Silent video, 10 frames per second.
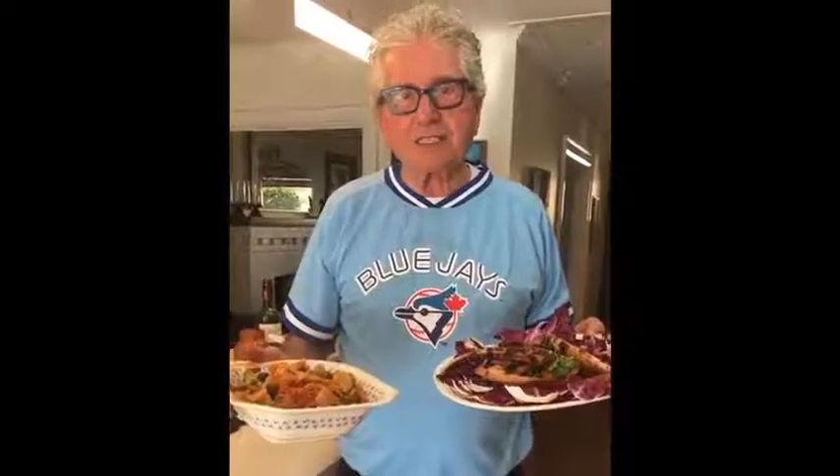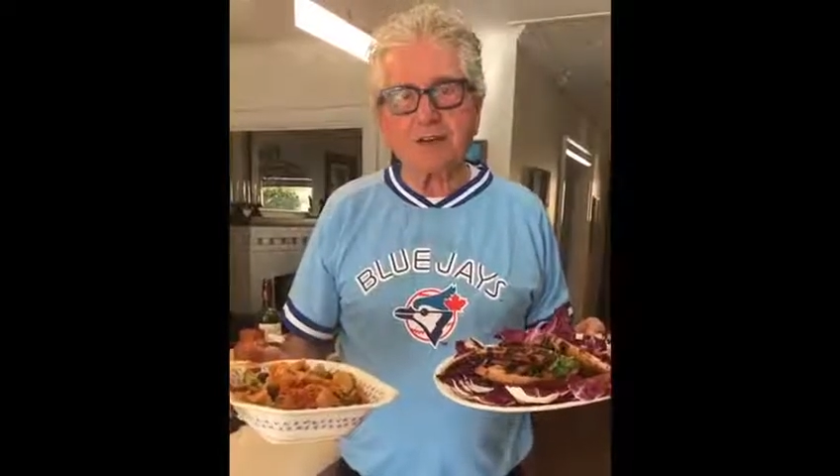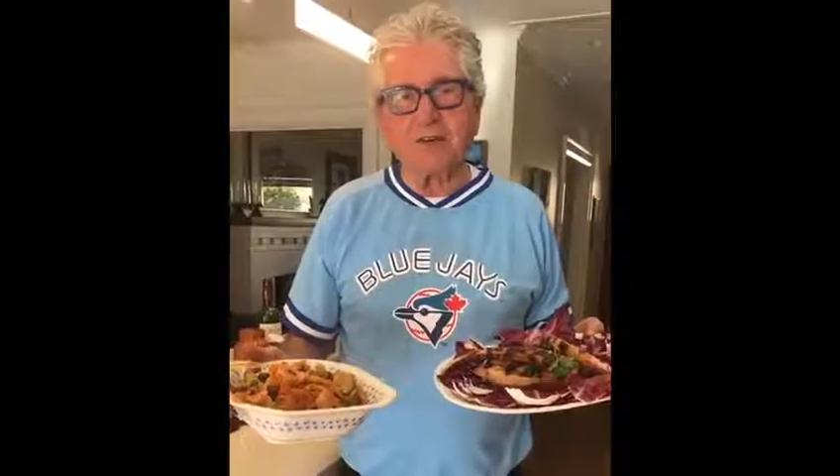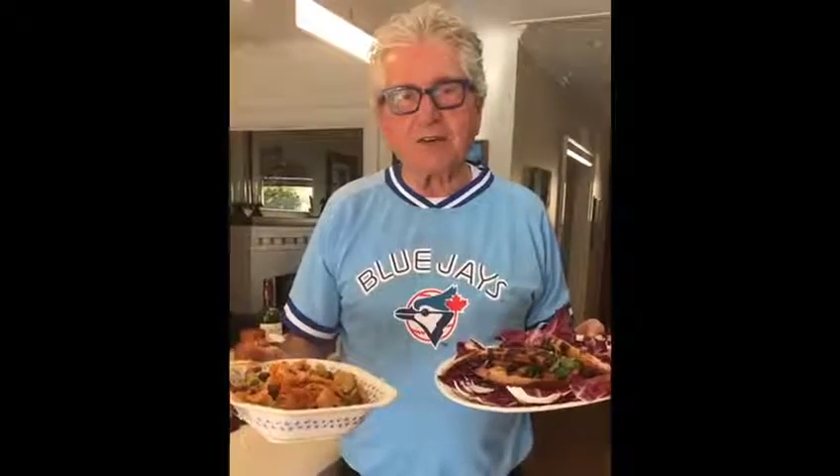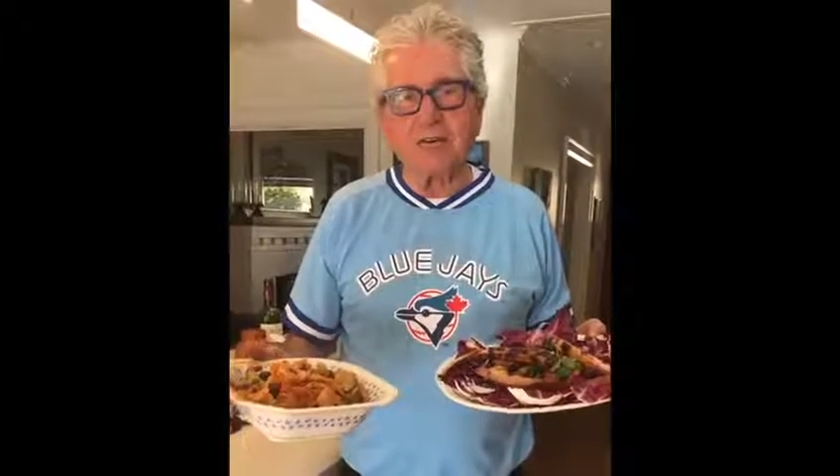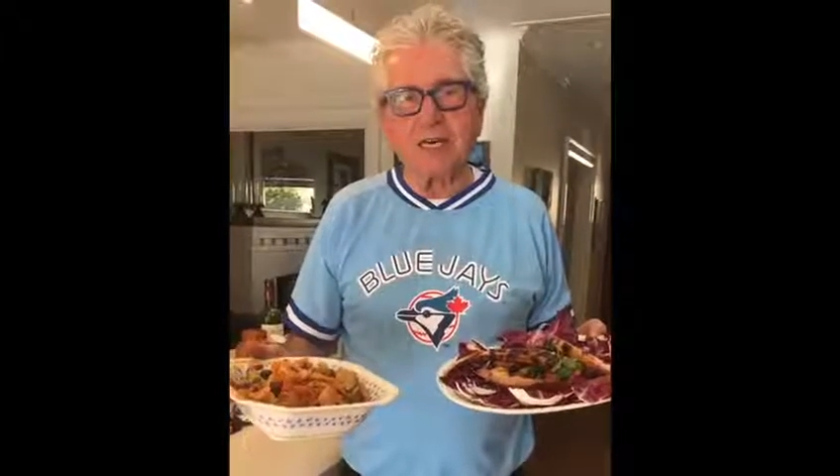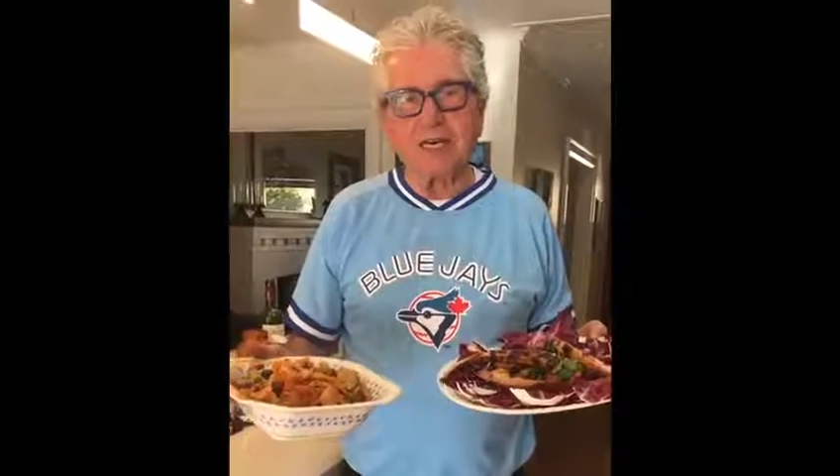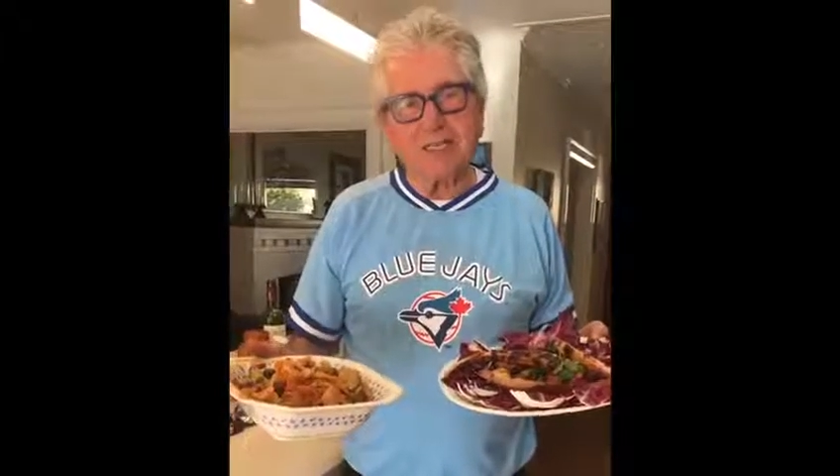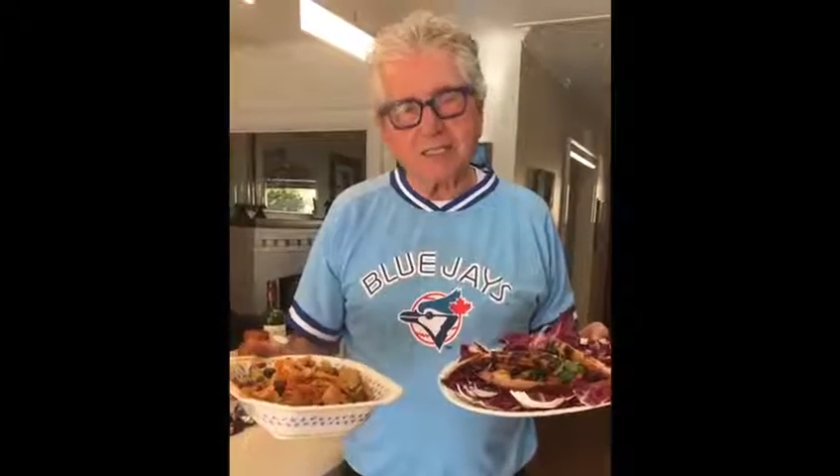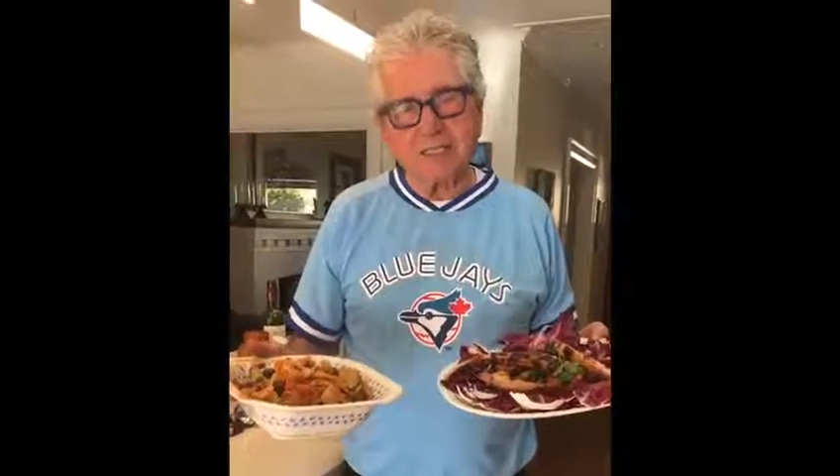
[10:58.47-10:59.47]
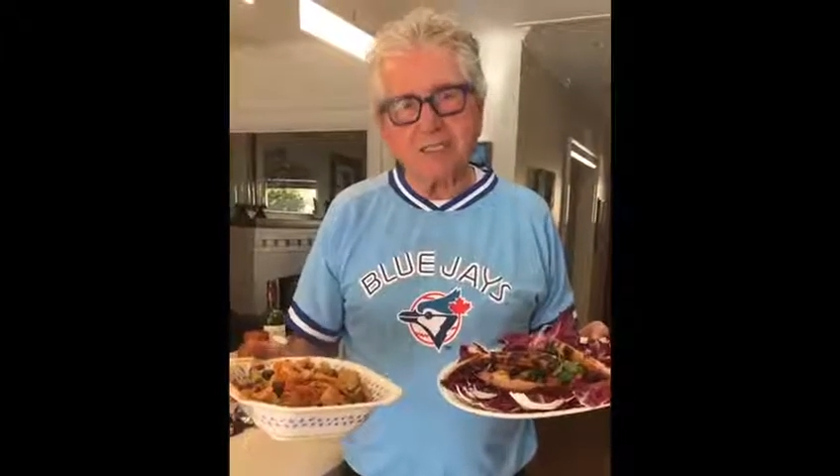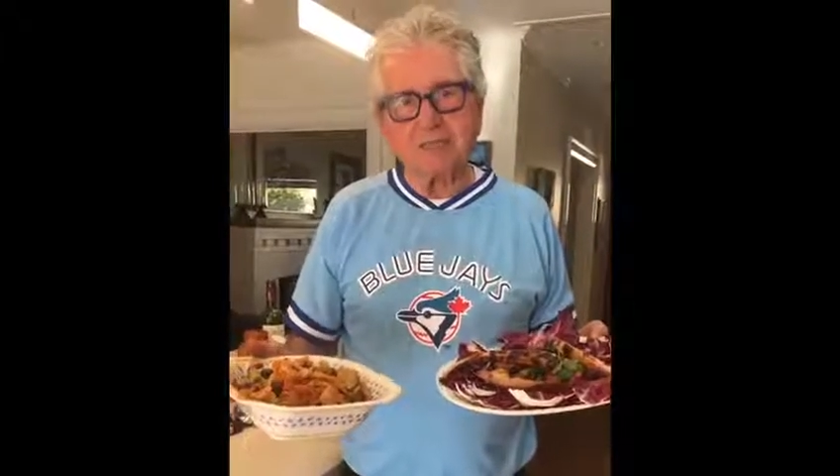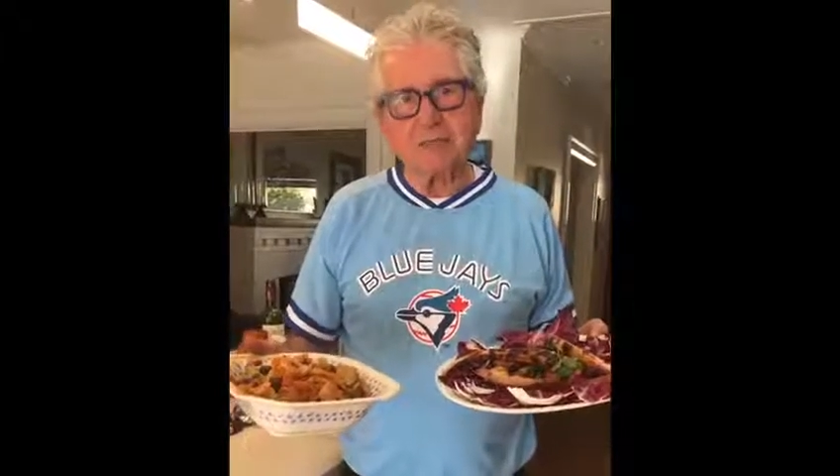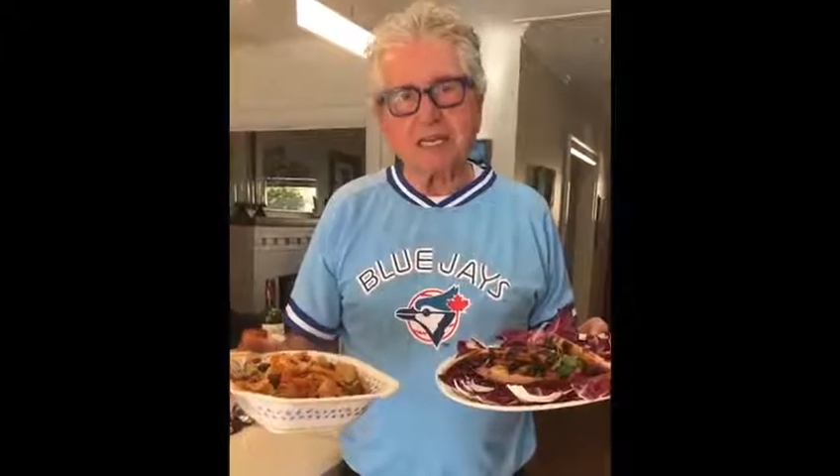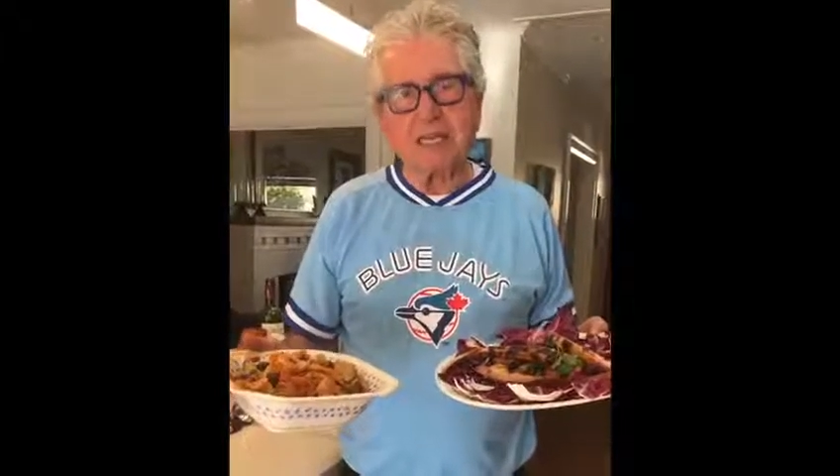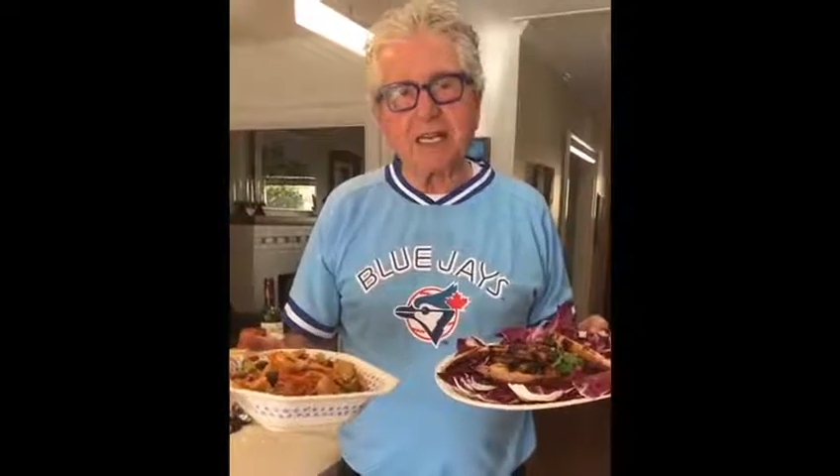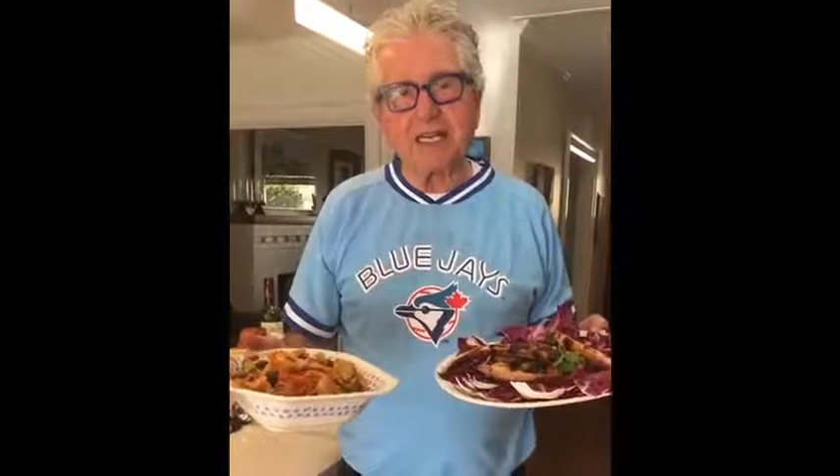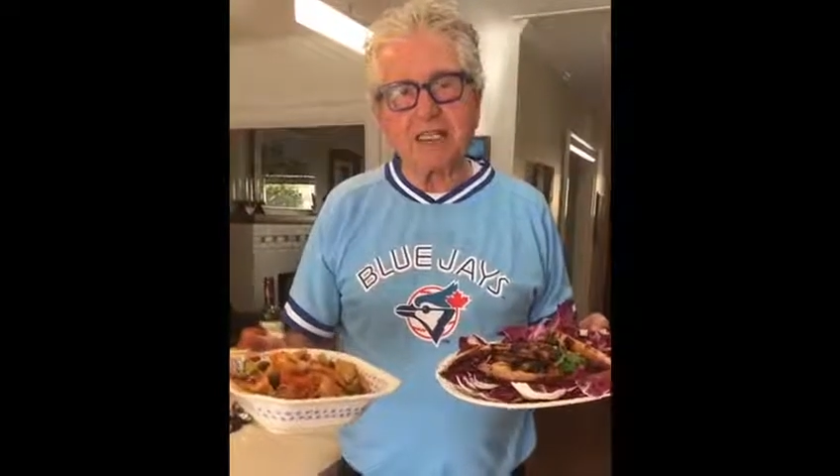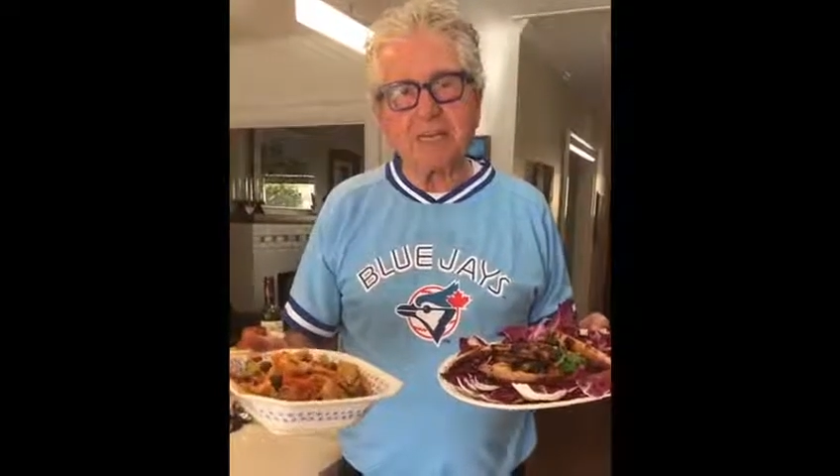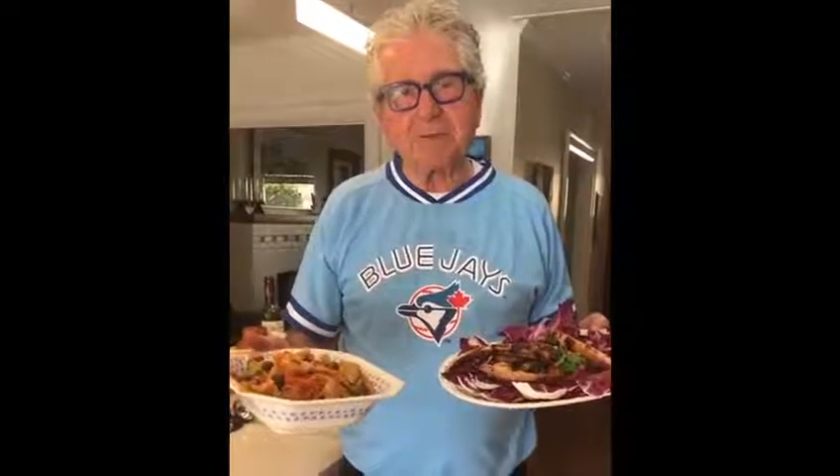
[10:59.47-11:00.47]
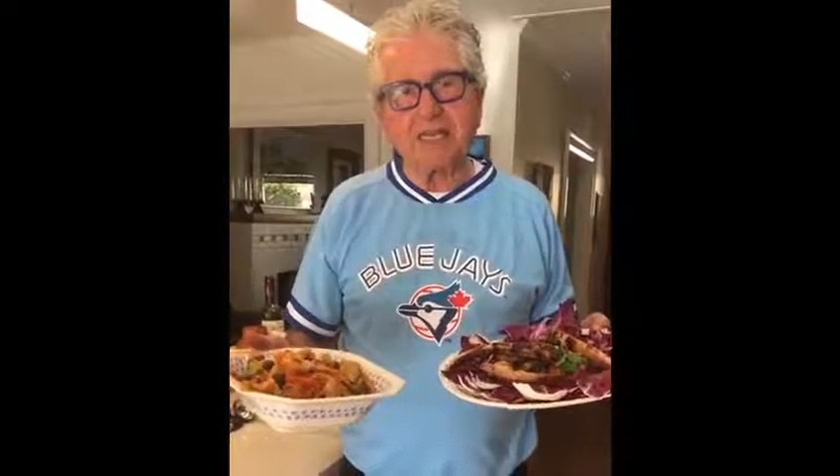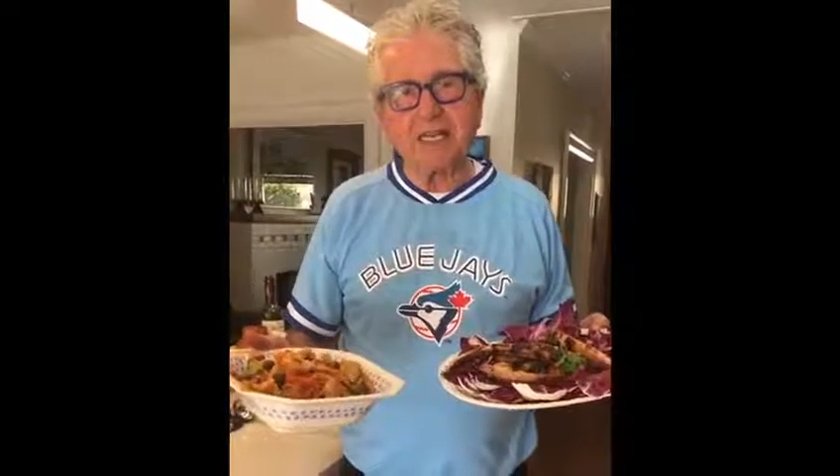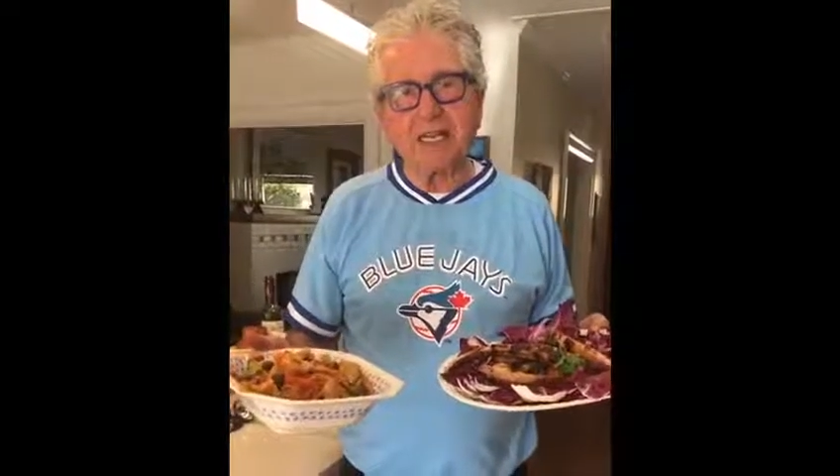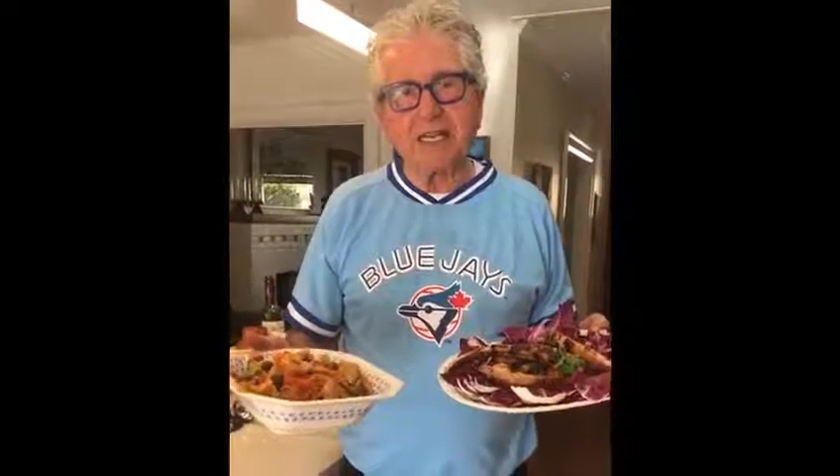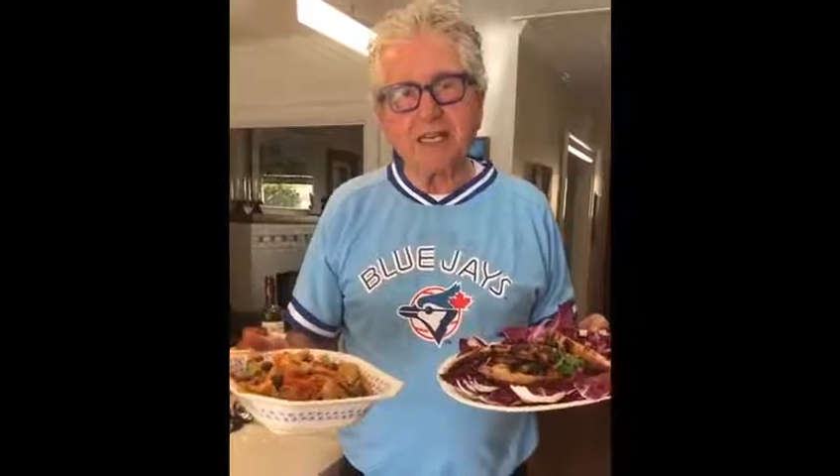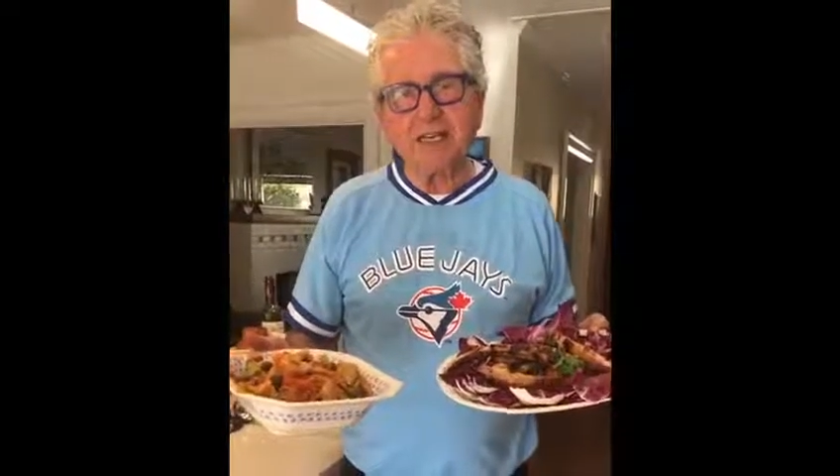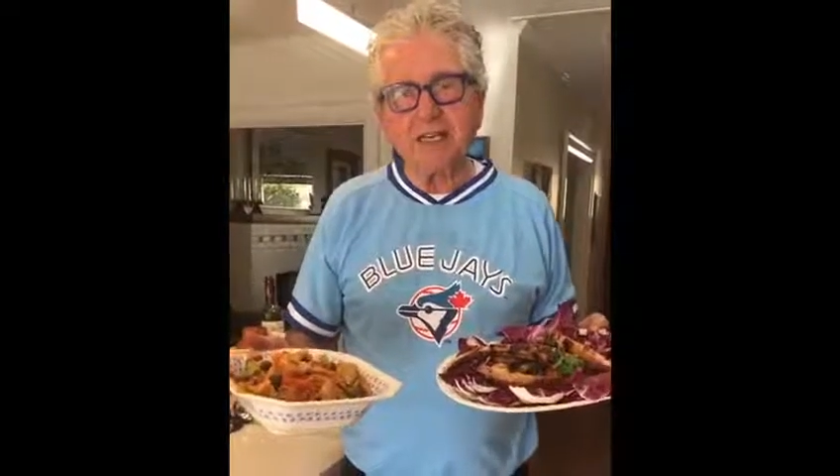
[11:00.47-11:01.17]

So we got to lighten up today